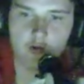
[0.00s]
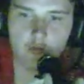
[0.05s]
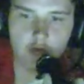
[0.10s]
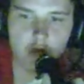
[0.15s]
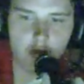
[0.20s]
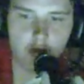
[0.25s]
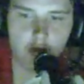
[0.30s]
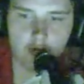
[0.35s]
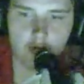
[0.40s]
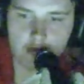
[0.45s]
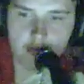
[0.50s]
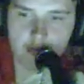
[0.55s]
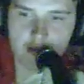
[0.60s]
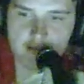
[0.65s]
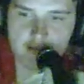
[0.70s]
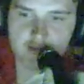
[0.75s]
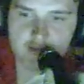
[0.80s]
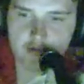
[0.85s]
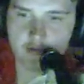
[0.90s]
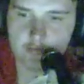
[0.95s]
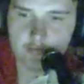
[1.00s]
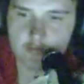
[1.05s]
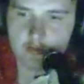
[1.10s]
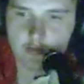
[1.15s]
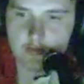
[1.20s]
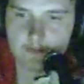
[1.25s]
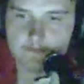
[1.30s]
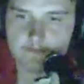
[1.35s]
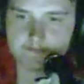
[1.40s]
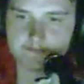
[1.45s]
Well, what about you?
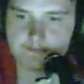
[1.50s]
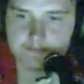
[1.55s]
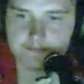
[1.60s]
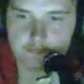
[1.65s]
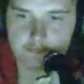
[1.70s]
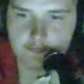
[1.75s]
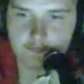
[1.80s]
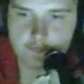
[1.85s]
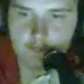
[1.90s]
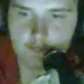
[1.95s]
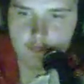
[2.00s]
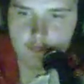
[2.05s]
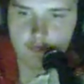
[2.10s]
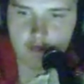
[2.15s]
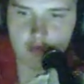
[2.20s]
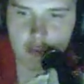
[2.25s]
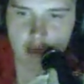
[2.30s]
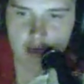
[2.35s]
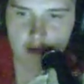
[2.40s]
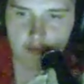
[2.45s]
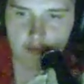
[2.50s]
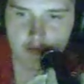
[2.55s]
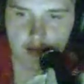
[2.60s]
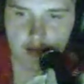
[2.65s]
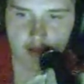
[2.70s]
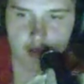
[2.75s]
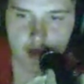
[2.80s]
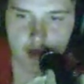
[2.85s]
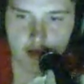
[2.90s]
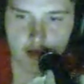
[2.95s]
How would
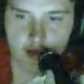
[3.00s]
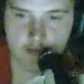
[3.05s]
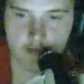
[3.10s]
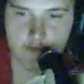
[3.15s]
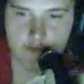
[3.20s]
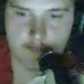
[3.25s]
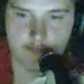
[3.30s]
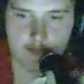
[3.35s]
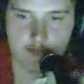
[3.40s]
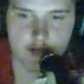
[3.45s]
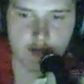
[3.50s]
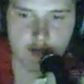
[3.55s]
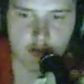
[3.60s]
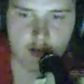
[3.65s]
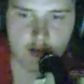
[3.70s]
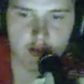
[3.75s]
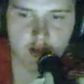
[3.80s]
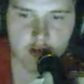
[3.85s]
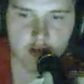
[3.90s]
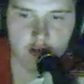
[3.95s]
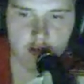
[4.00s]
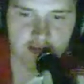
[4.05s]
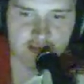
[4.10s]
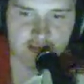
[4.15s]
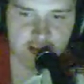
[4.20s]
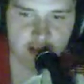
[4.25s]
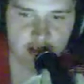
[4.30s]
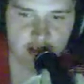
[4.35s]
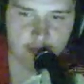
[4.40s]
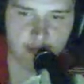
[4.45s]
your current
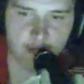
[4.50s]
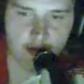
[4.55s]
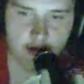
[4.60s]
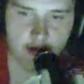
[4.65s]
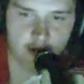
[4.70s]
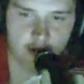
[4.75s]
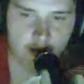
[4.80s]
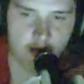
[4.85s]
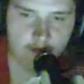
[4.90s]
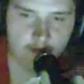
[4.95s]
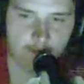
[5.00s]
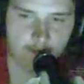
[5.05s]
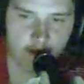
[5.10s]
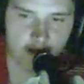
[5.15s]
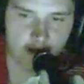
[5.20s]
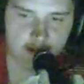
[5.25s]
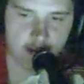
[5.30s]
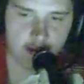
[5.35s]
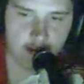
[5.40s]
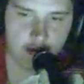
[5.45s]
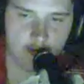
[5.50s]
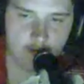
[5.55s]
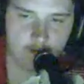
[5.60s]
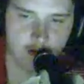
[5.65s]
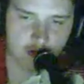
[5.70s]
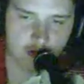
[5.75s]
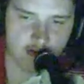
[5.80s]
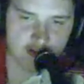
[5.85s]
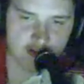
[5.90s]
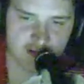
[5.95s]
setup affect any of
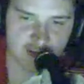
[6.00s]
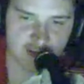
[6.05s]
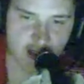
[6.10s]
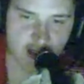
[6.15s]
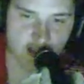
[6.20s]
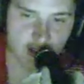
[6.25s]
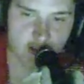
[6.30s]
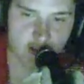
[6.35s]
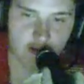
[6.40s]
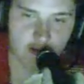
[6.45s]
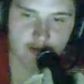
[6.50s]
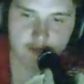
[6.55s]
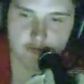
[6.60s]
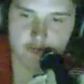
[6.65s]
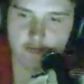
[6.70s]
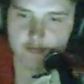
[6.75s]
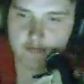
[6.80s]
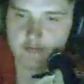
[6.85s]
your design life?